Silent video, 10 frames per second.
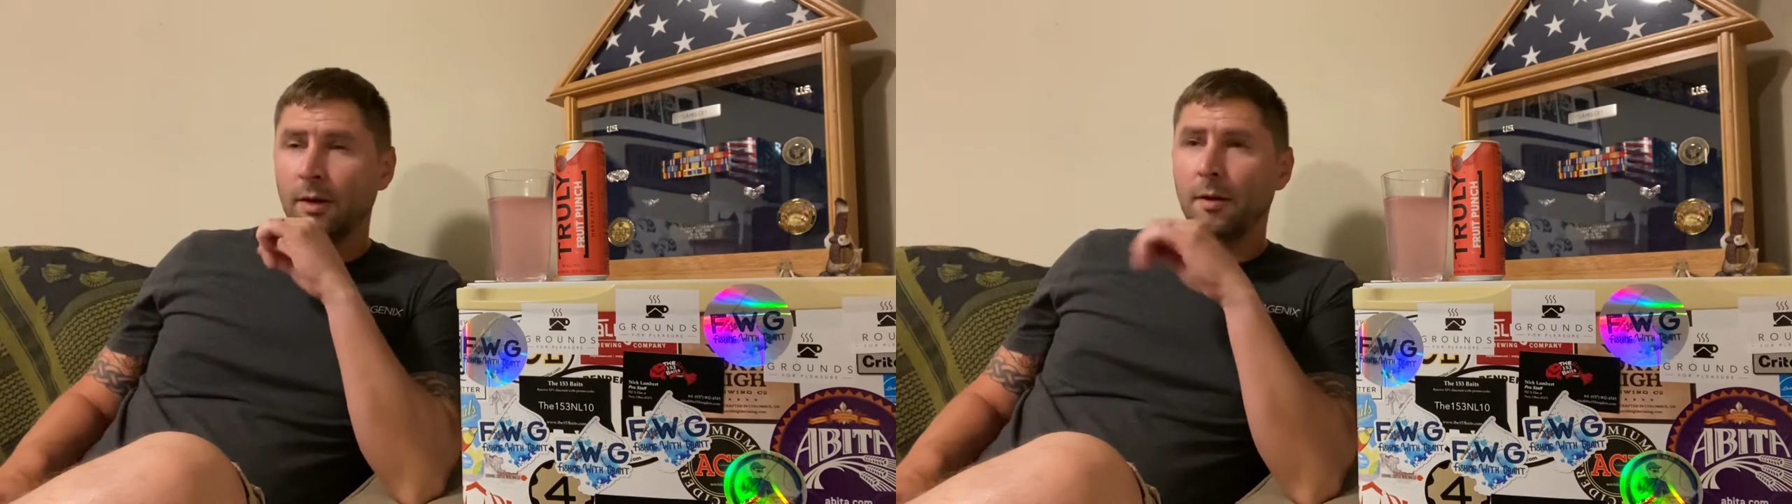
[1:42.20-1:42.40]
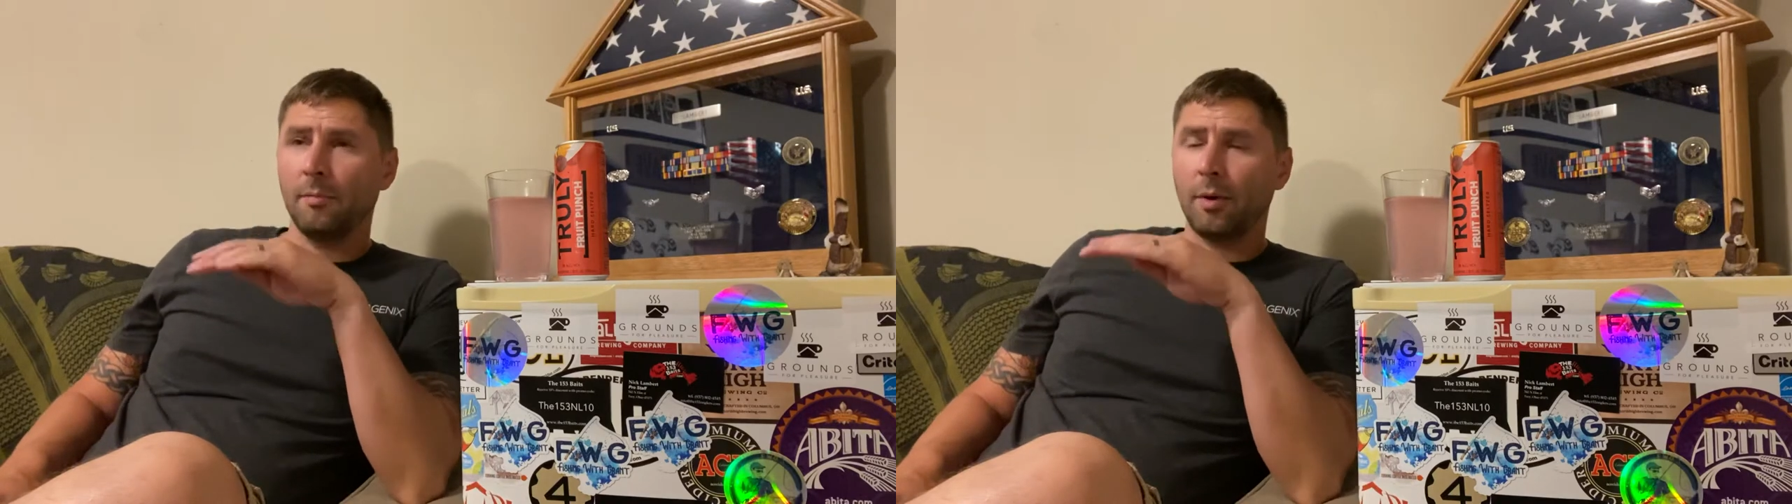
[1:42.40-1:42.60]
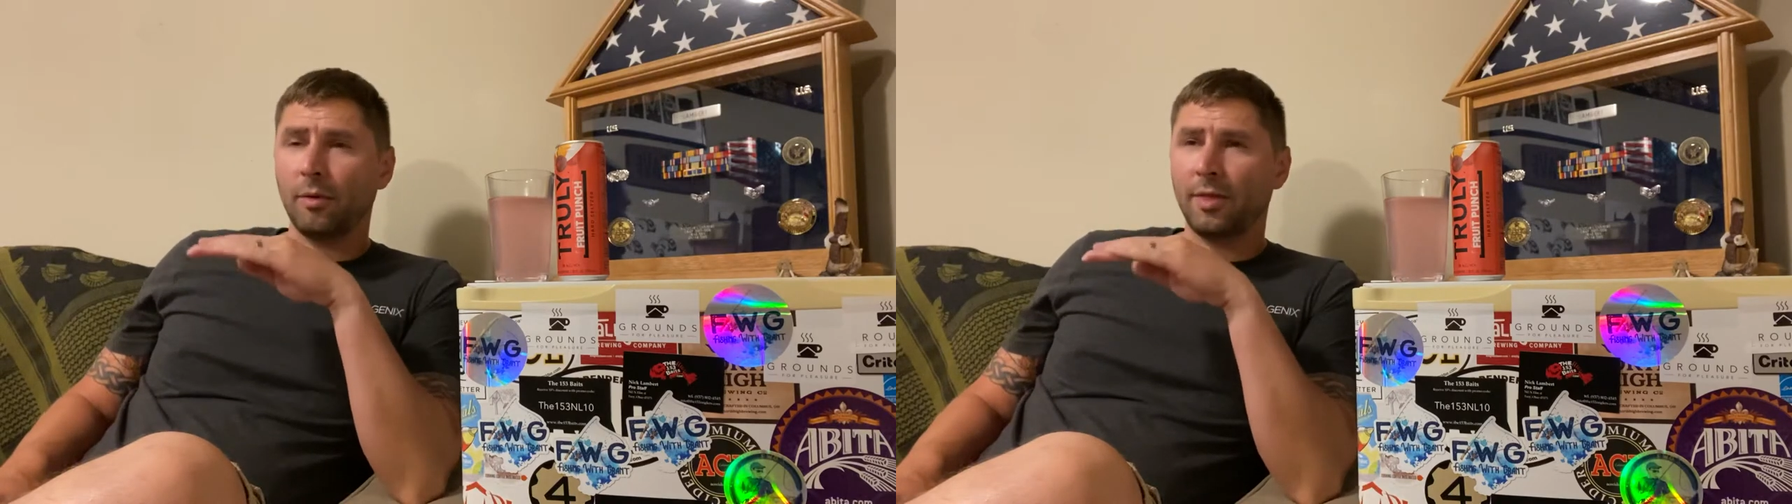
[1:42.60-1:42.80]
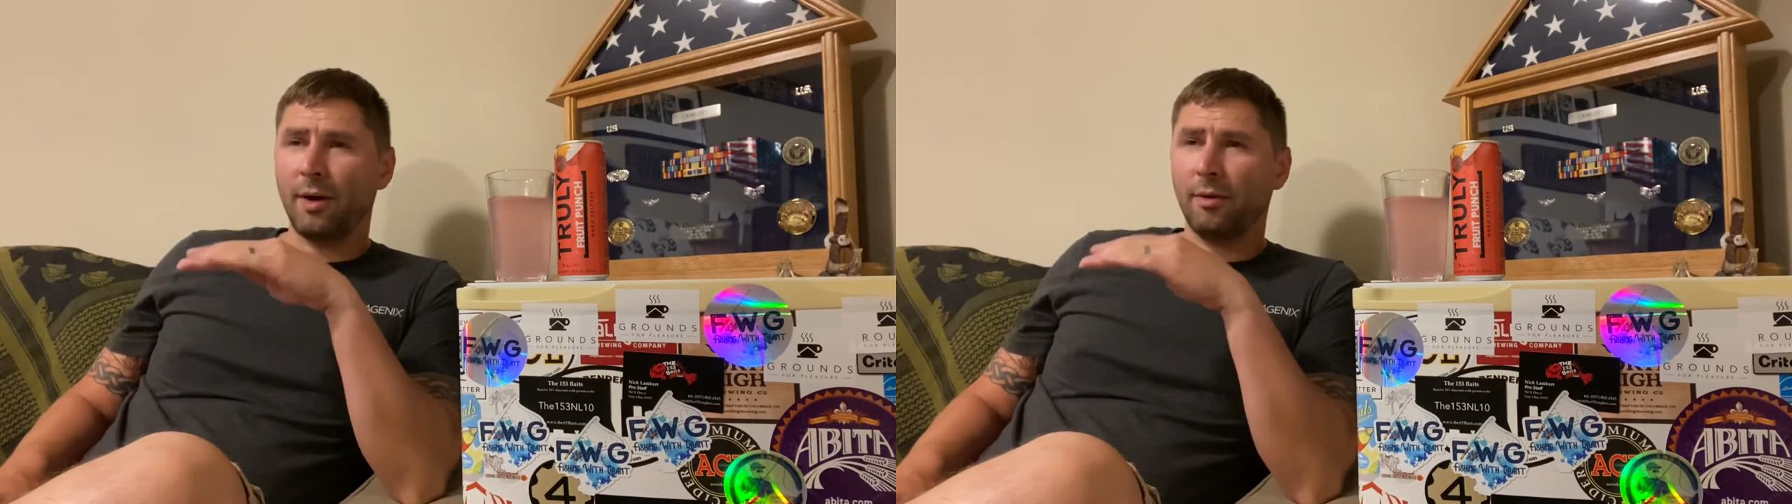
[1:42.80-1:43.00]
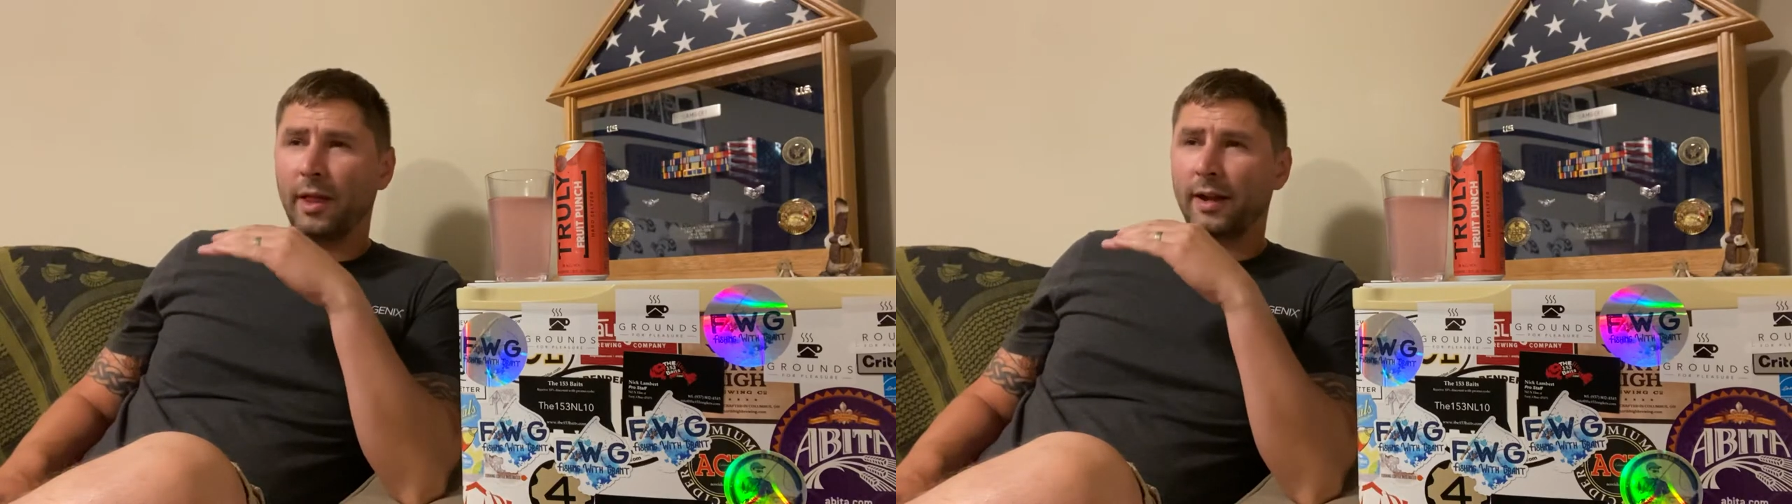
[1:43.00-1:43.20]
but
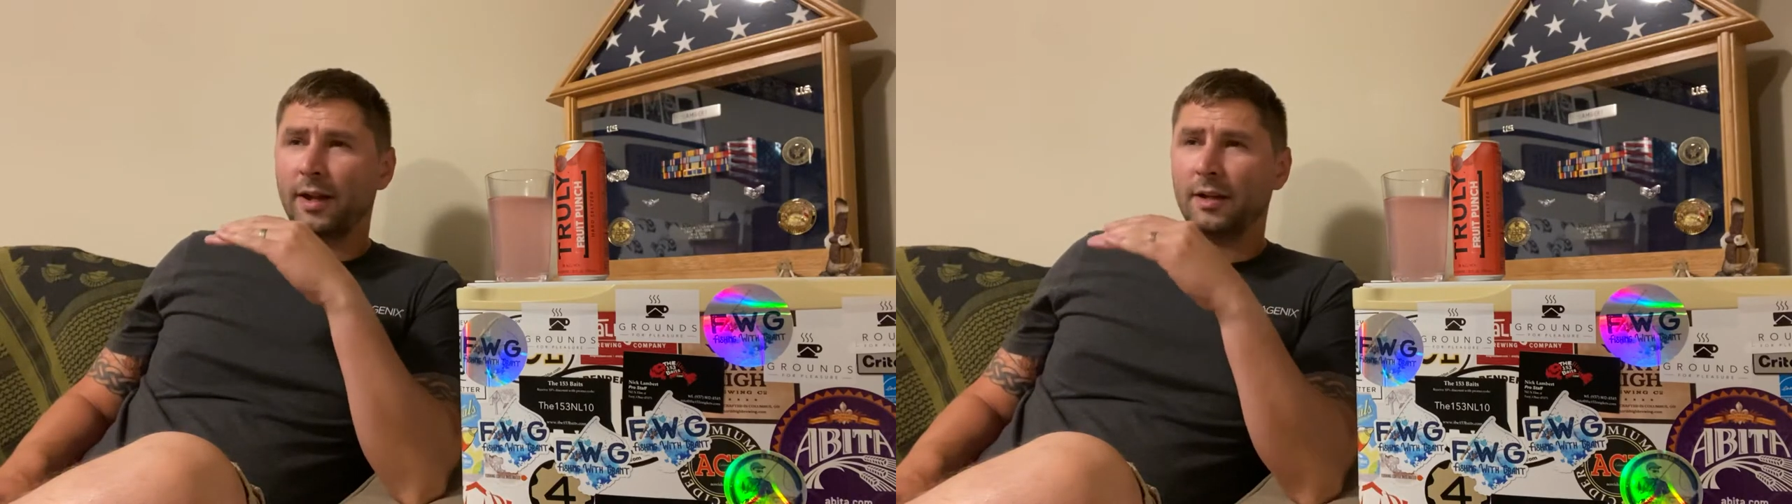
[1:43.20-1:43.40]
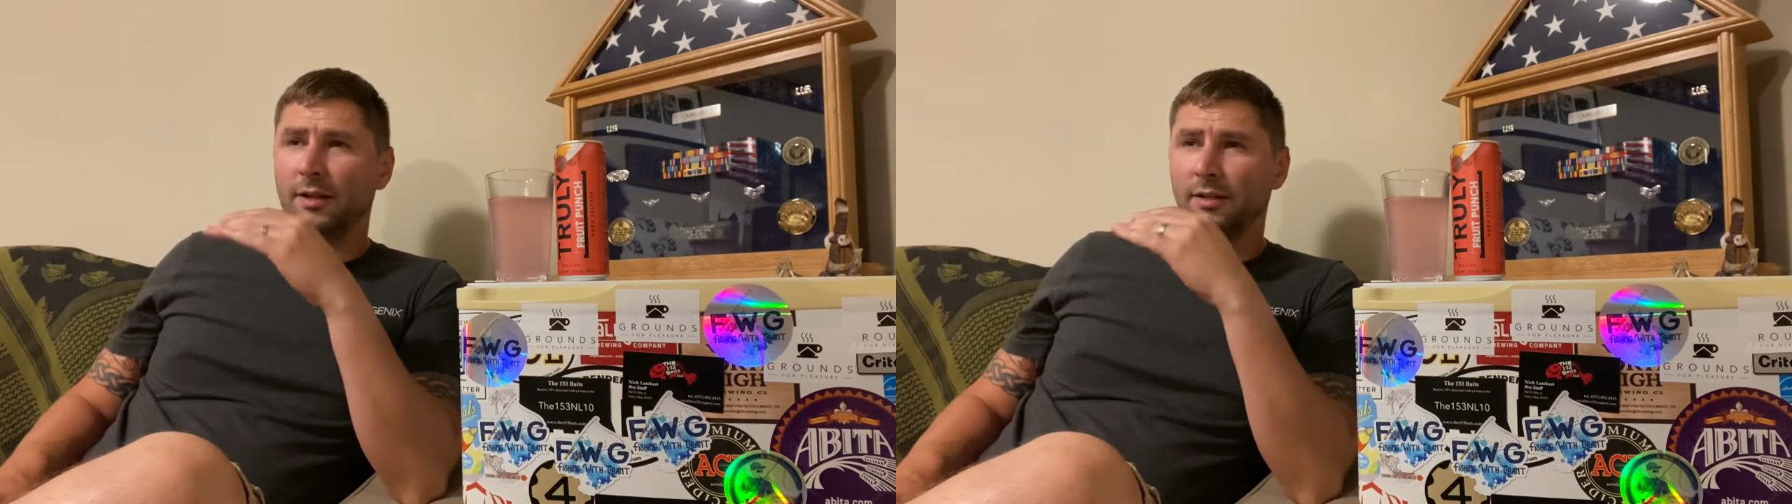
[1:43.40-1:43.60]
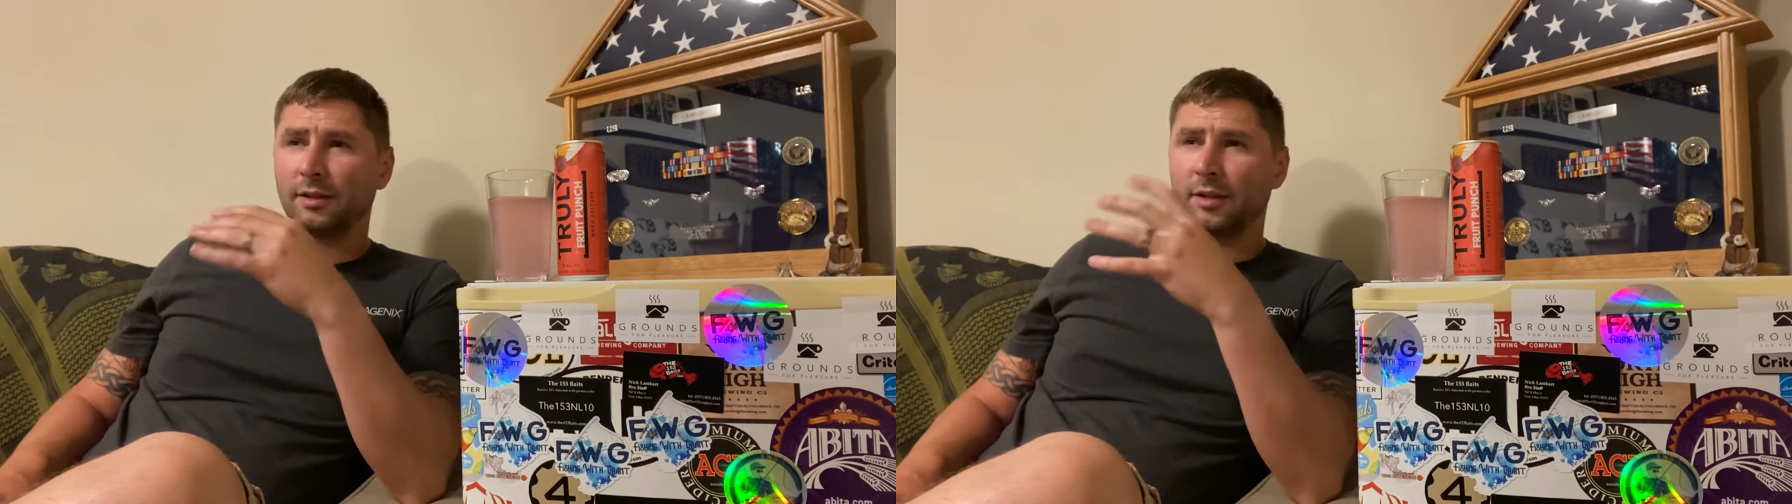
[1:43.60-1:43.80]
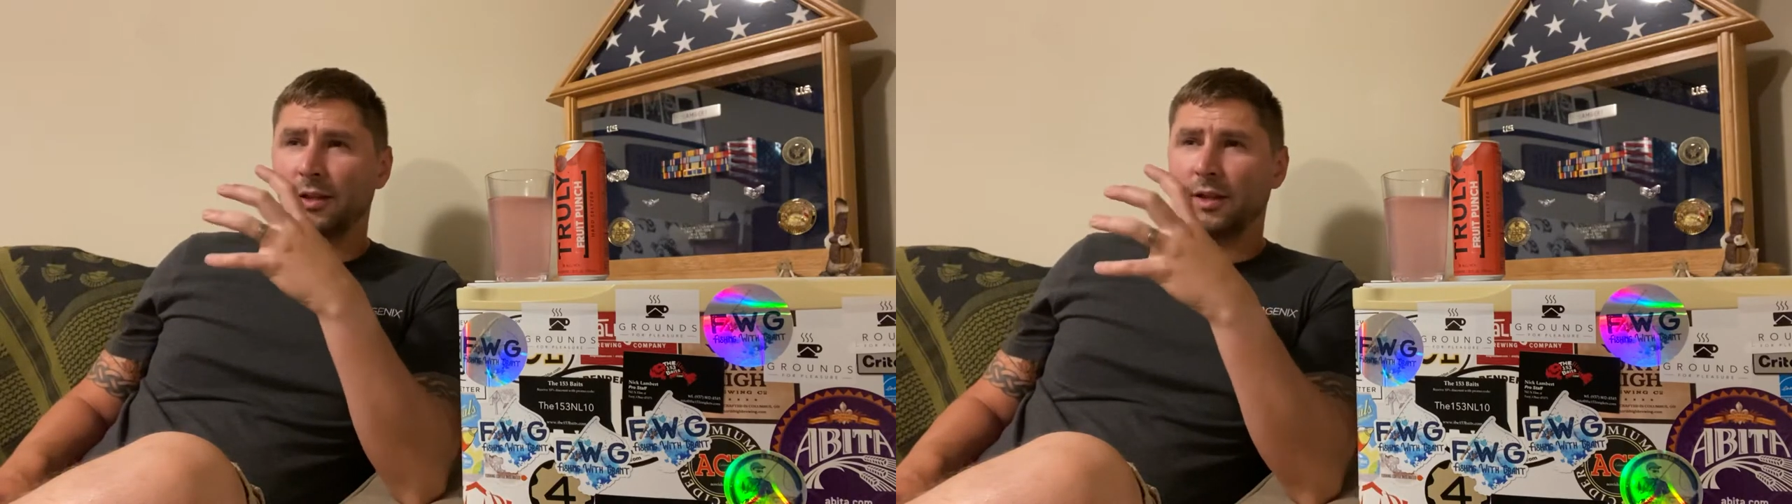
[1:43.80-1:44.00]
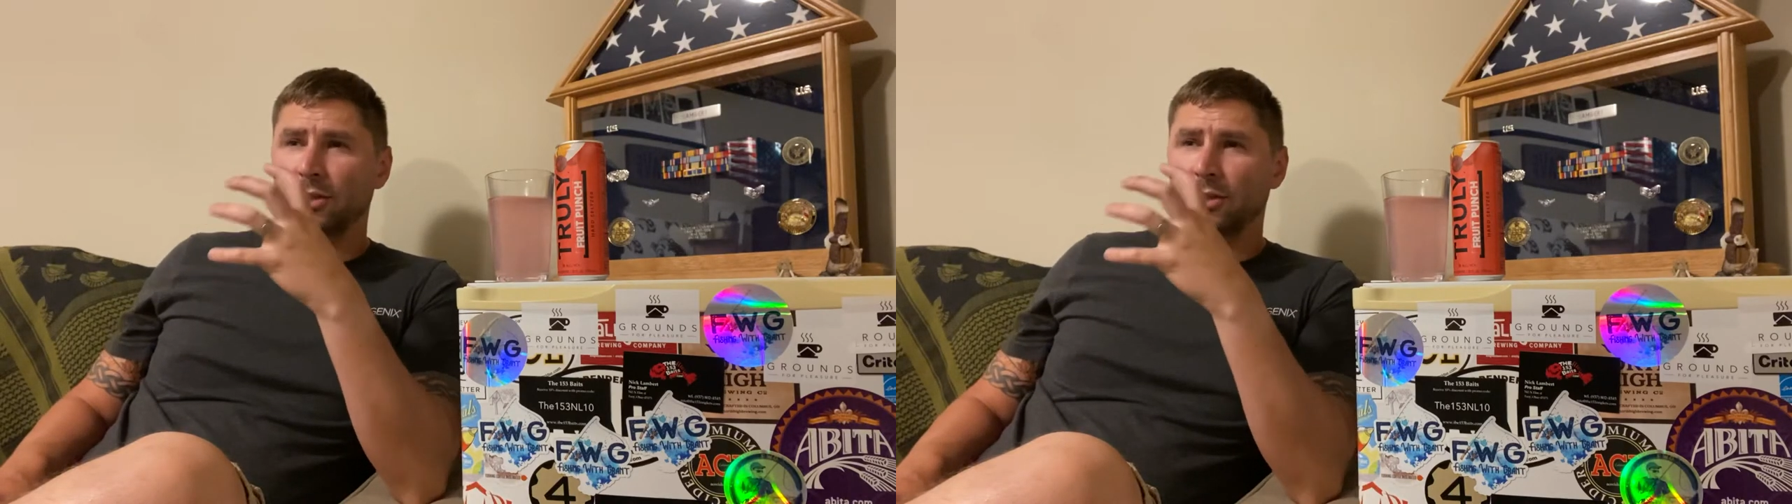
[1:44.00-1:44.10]
without like the